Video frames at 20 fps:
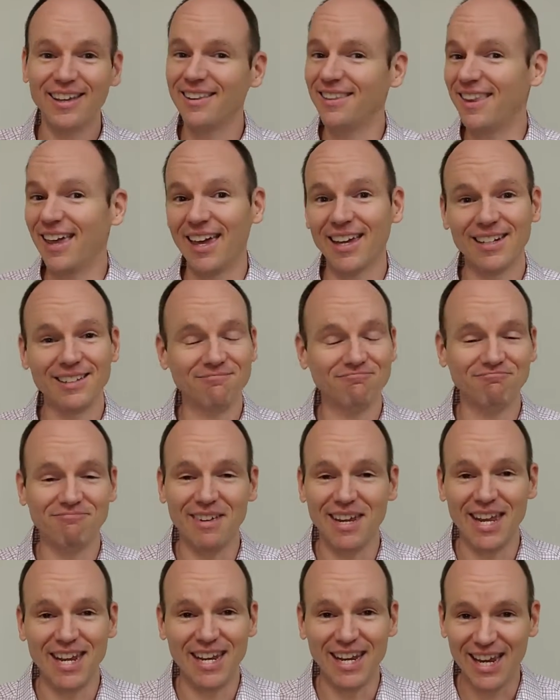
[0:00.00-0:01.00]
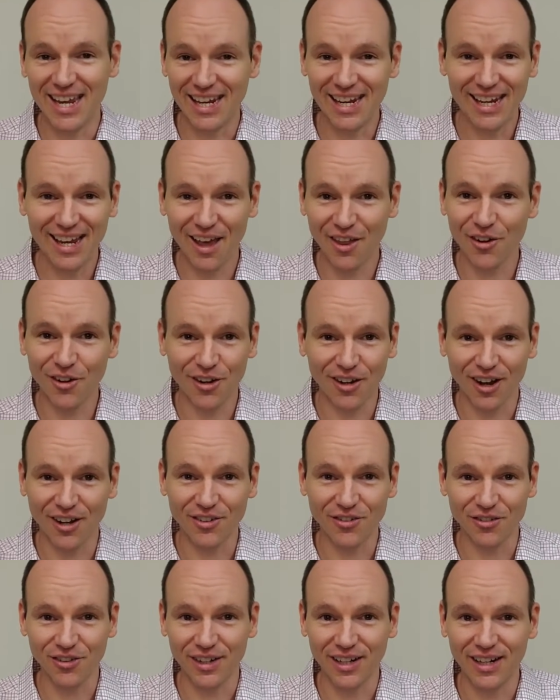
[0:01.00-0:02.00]
than in any other
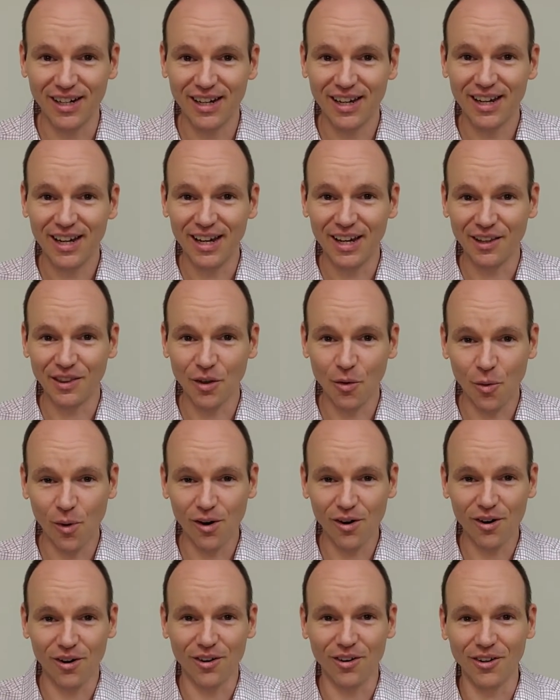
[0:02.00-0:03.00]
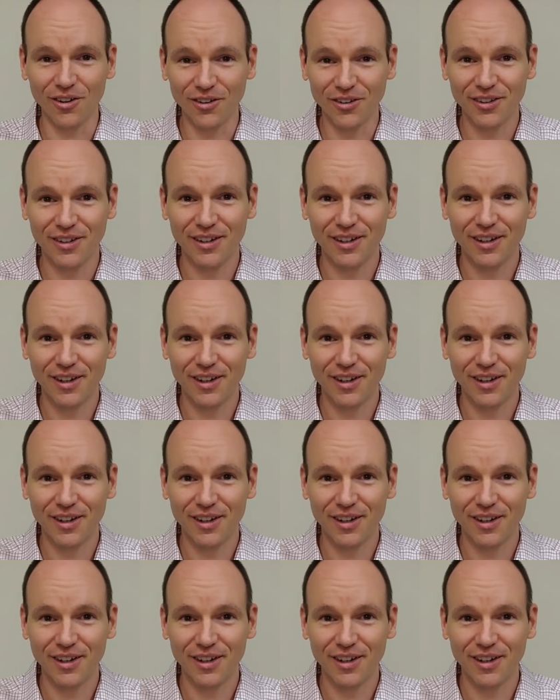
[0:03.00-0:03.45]
country in the world.